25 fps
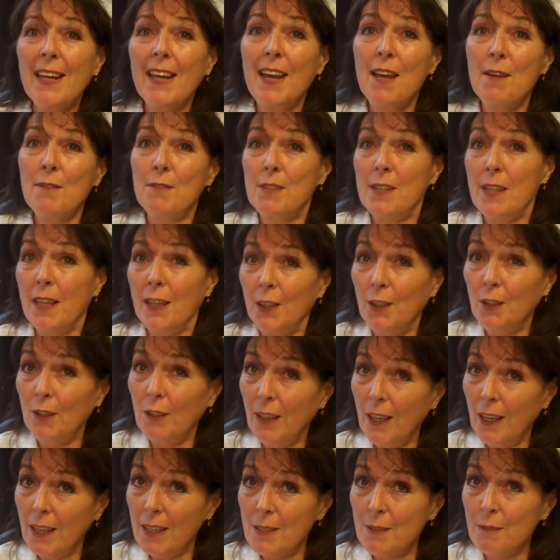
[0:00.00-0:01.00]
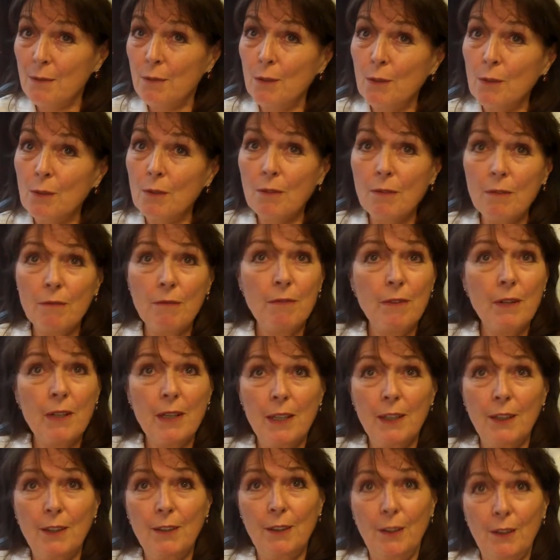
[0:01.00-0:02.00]
And I have to thank you guys for a
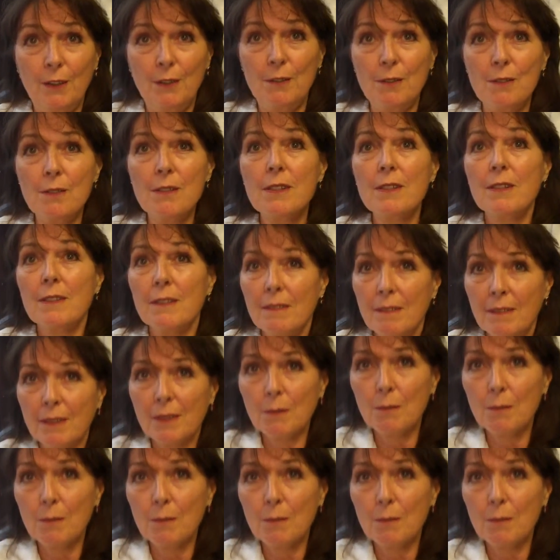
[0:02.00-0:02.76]
really good course.